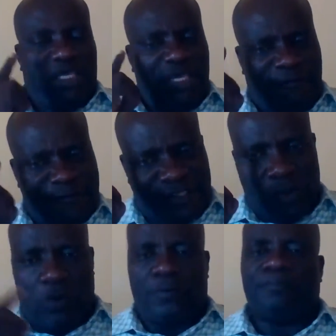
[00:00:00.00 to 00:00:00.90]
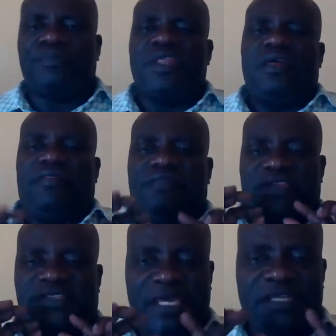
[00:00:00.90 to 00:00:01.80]
If so, the
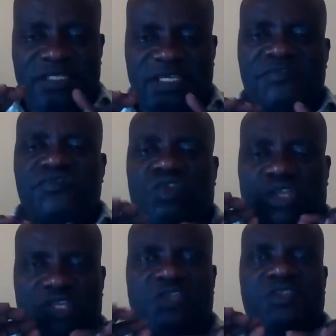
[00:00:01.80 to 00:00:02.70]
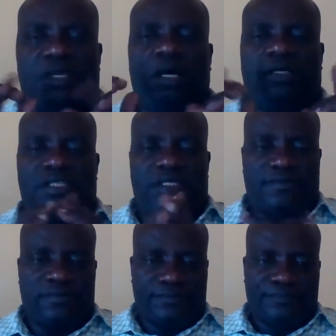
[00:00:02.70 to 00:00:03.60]
sentence is active.
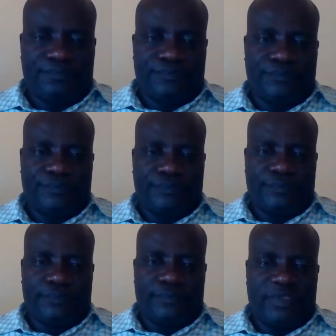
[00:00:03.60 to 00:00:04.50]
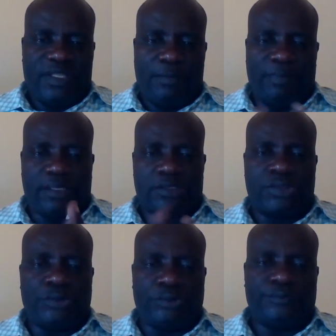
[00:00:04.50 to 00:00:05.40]
Number
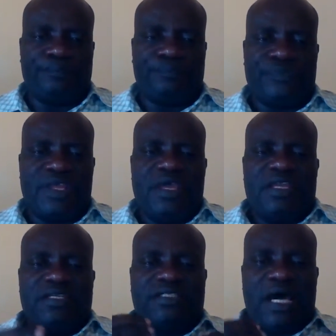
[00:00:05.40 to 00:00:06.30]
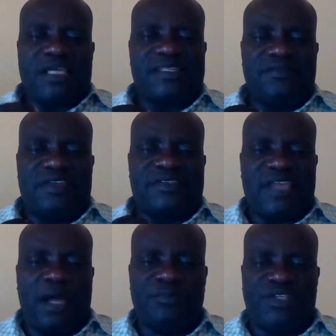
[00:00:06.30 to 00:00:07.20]
two, does the
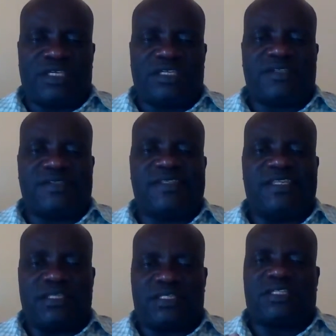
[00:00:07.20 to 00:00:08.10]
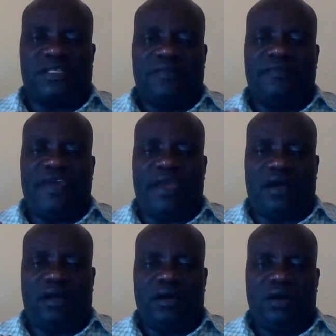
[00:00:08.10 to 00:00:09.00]
subject sit
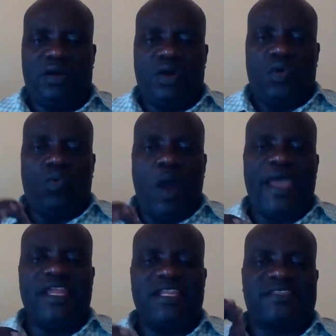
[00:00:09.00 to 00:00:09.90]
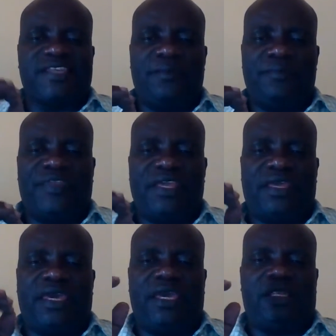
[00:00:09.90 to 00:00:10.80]
there while
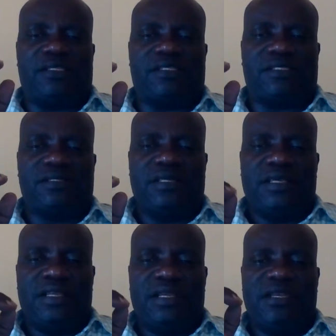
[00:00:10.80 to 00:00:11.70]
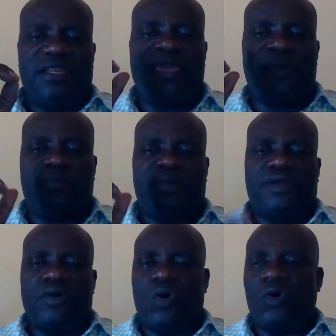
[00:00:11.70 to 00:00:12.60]
something else,
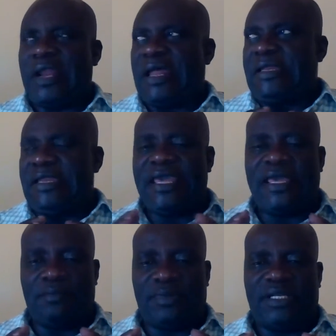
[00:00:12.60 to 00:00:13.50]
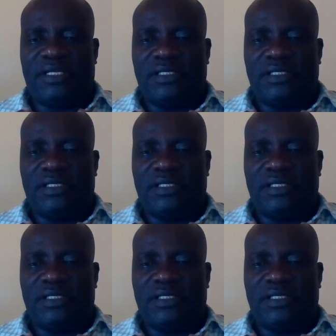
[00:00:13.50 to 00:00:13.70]
named or unnamed,